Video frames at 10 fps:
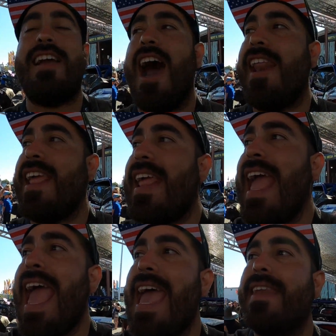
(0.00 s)
Gotti
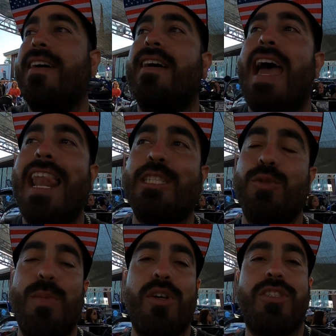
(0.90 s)
and Alex
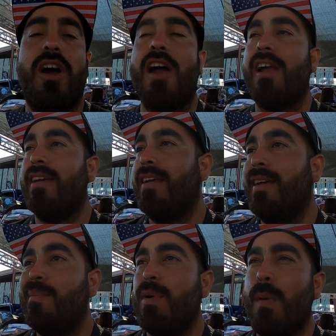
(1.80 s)
Rubio's car.
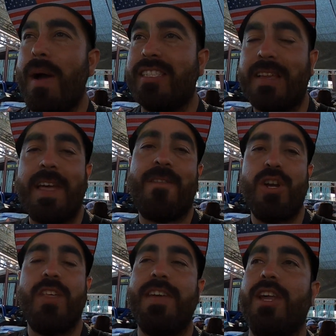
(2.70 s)
We'll probably save that for
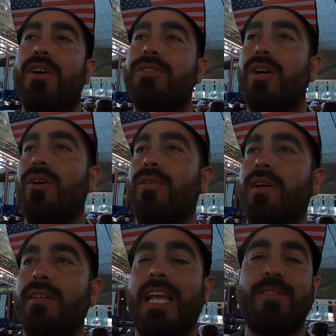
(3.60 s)
another video. So
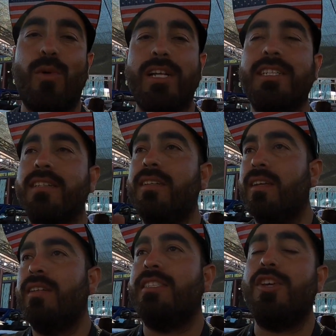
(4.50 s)
thanks for watching.
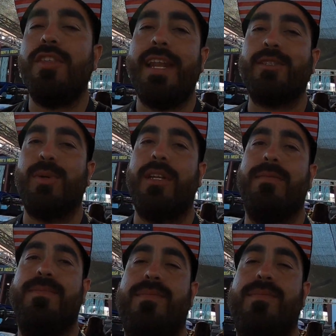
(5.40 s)
See you in the next one.